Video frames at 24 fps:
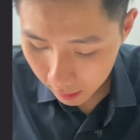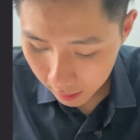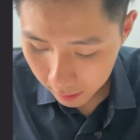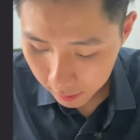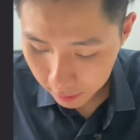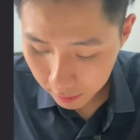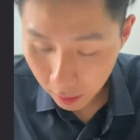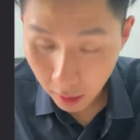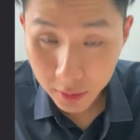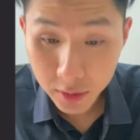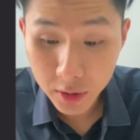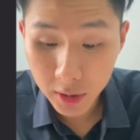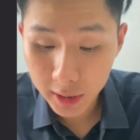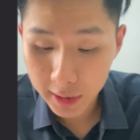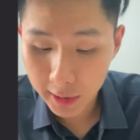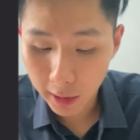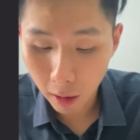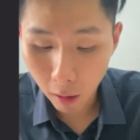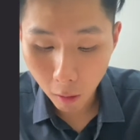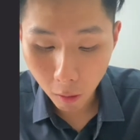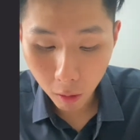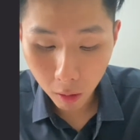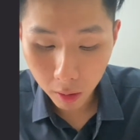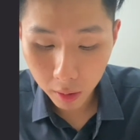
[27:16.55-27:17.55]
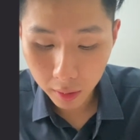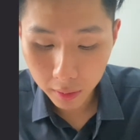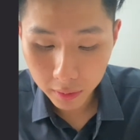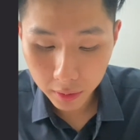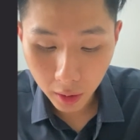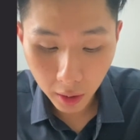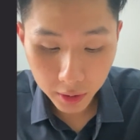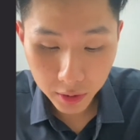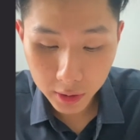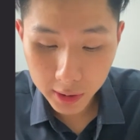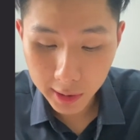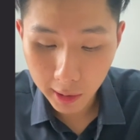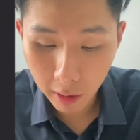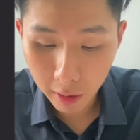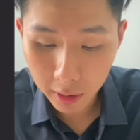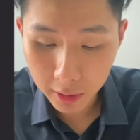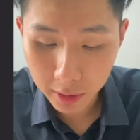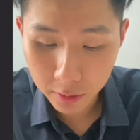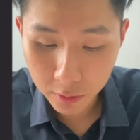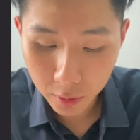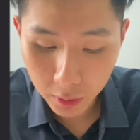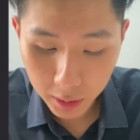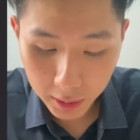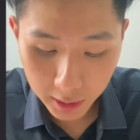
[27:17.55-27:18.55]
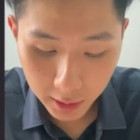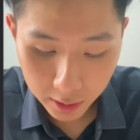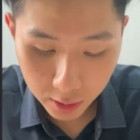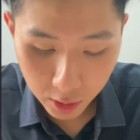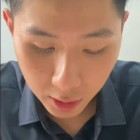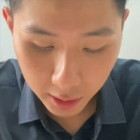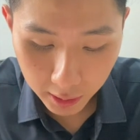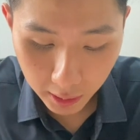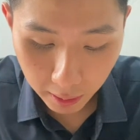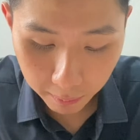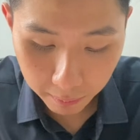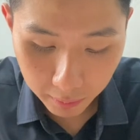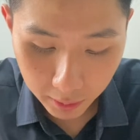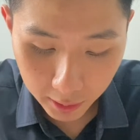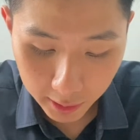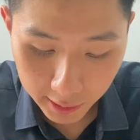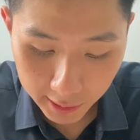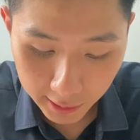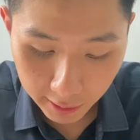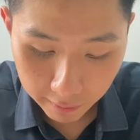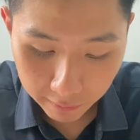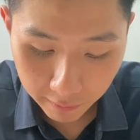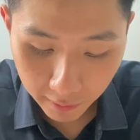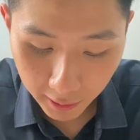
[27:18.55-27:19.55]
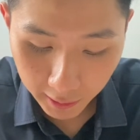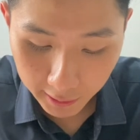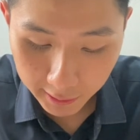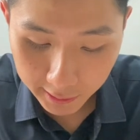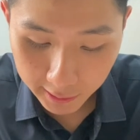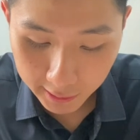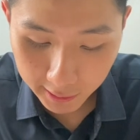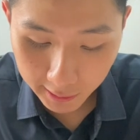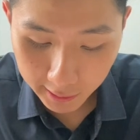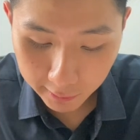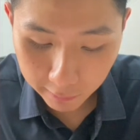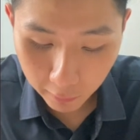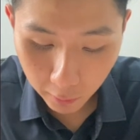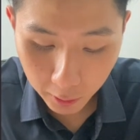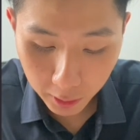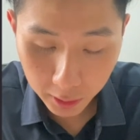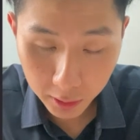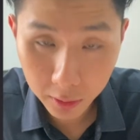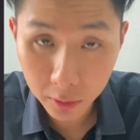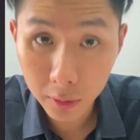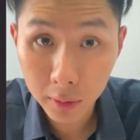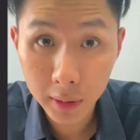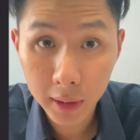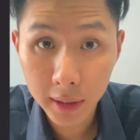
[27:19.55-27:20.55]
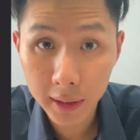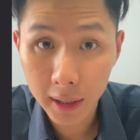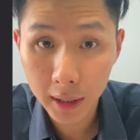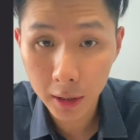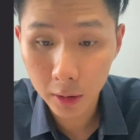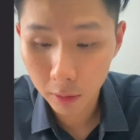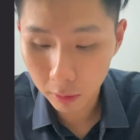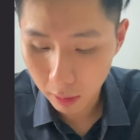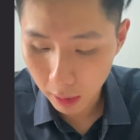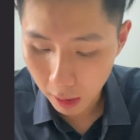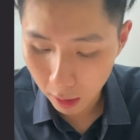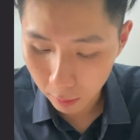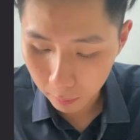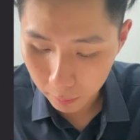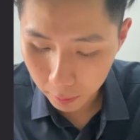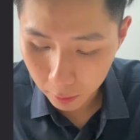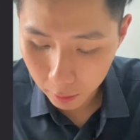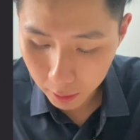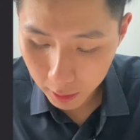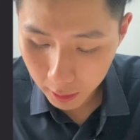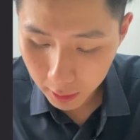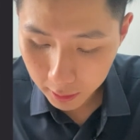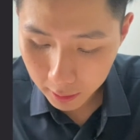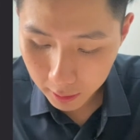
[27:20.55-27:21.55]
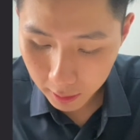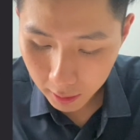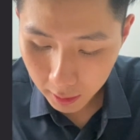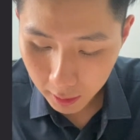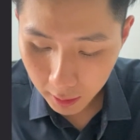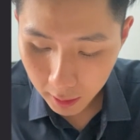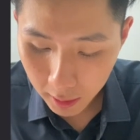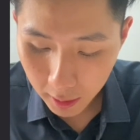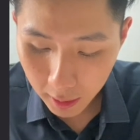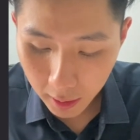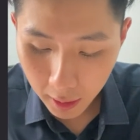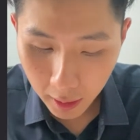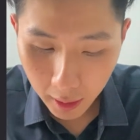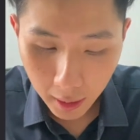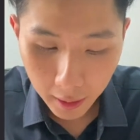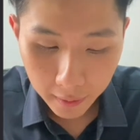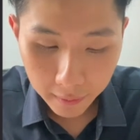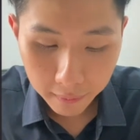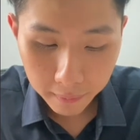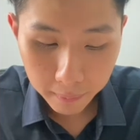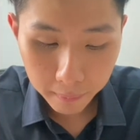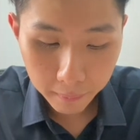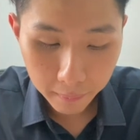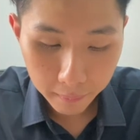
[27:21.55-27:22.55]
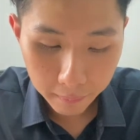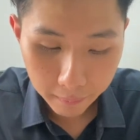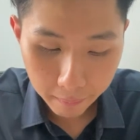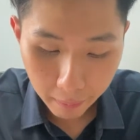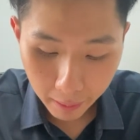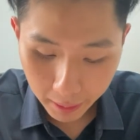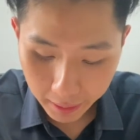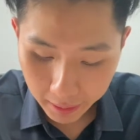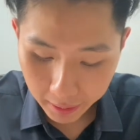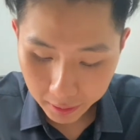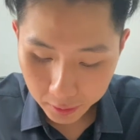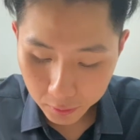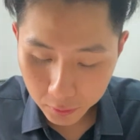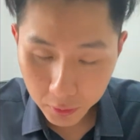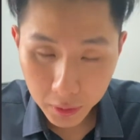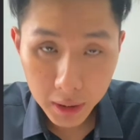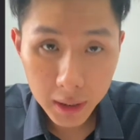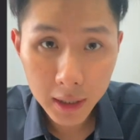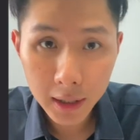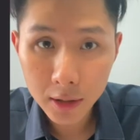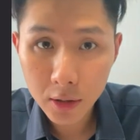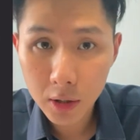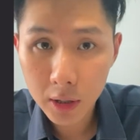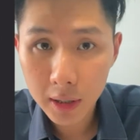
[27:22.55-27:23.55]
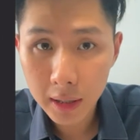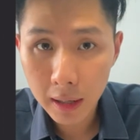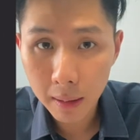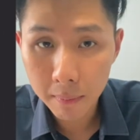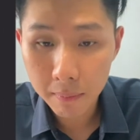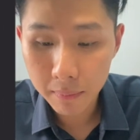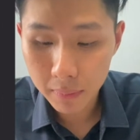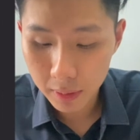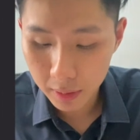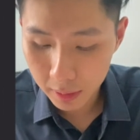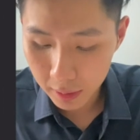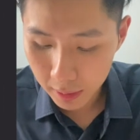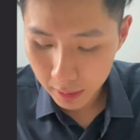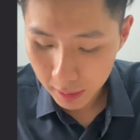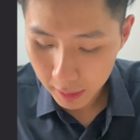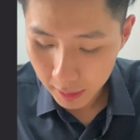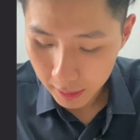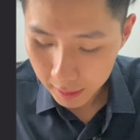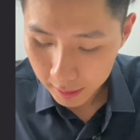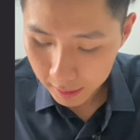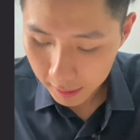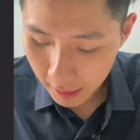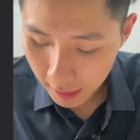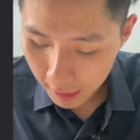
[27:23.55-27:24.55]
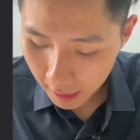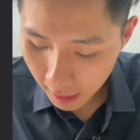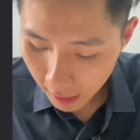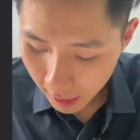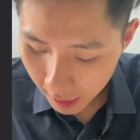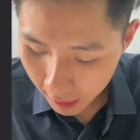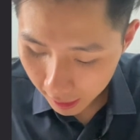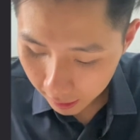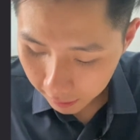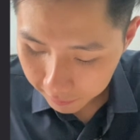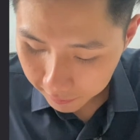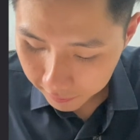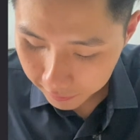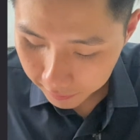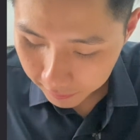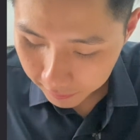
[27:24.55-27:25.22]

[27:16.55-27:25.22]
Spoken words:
not just all the 3-digit numbers. In fact, 642 they don't output it, but 3-digit number that have